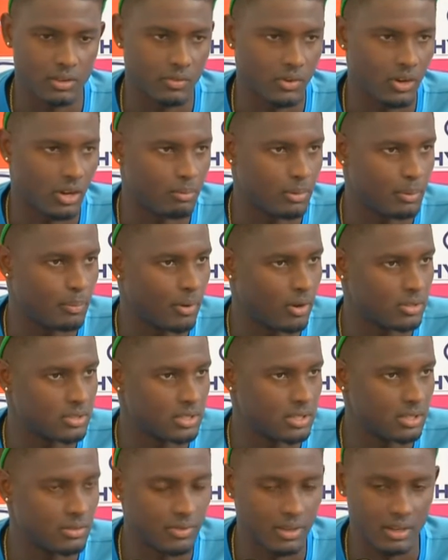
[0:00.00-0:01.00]
you've got to be
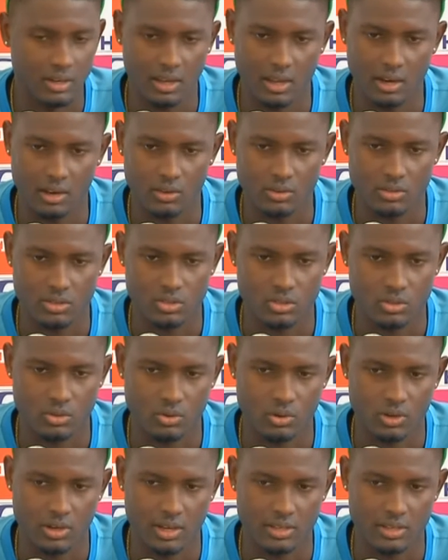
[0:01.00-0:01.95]
positive and look to score,